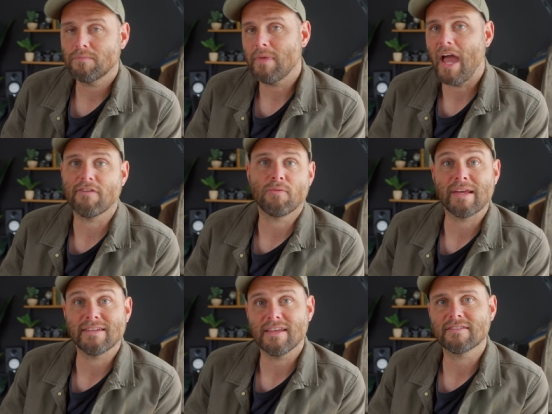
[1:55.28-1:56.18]

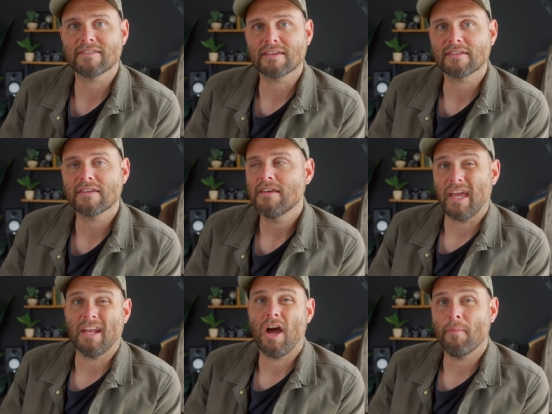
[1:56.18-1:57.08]
halfway decent,
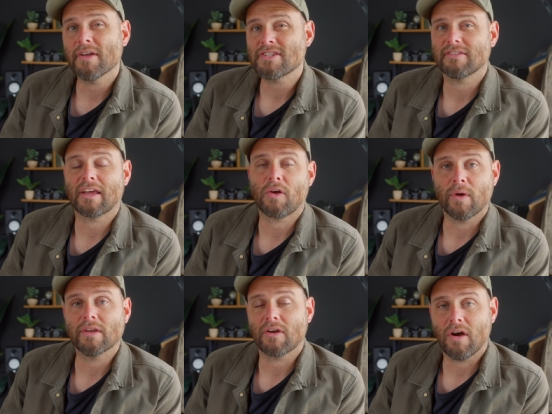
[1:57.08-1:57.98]
and how much is that
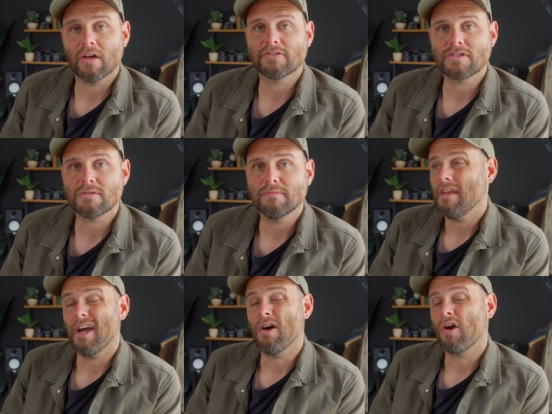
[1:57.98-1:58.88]
going to cost you?
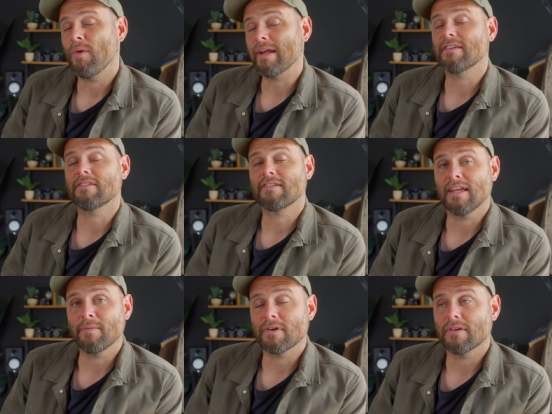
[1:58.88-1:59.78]
Now, a quick
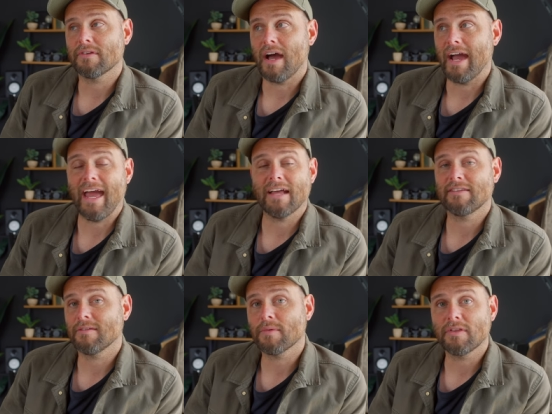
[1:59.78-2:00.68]
disclaimer, I had
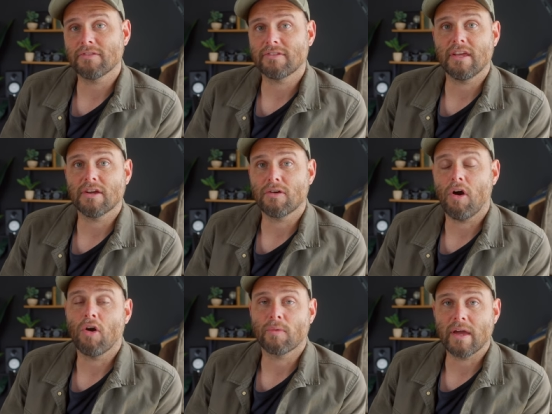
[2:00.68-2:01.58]
some of this gear
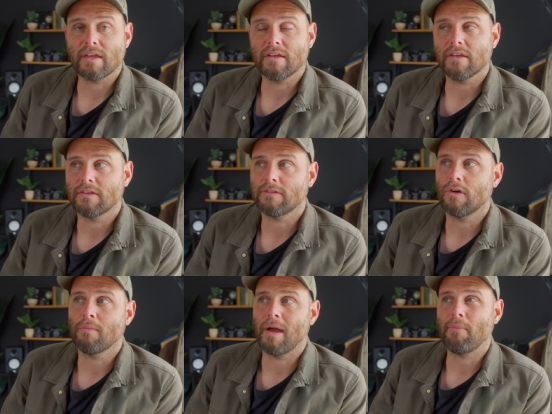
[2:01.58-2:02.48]
already, and
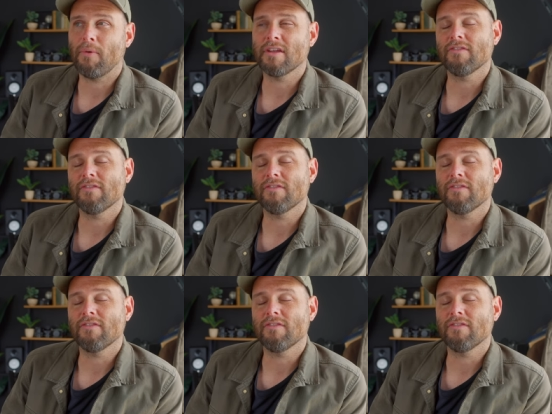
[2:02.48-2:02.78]
so my point